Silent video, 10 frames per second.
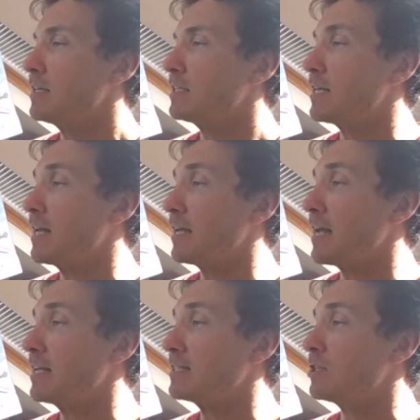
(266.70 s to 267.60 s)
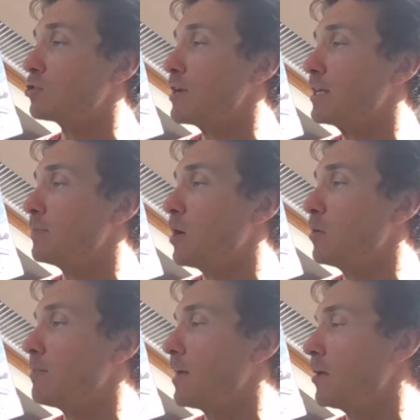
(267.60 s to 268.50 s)
Stanley had to distract a
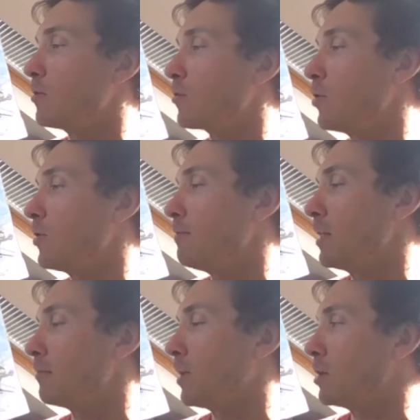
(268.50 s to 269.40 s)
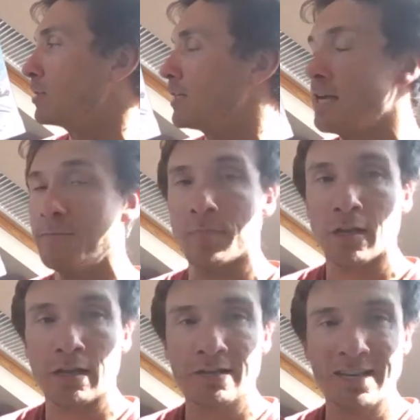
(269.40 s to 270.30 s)
polar bear who thought the milk belonged to him.
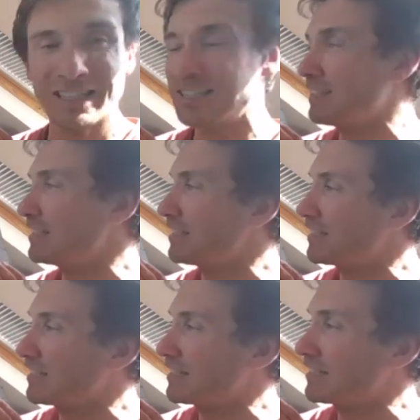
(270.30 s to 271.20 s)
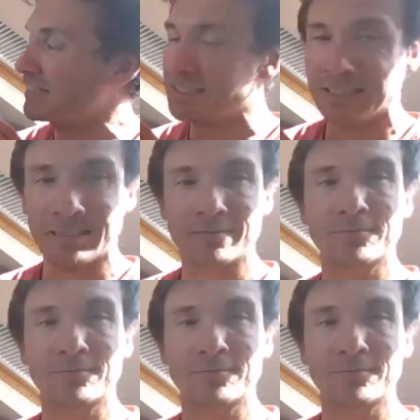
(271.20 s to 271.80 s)
Grrr!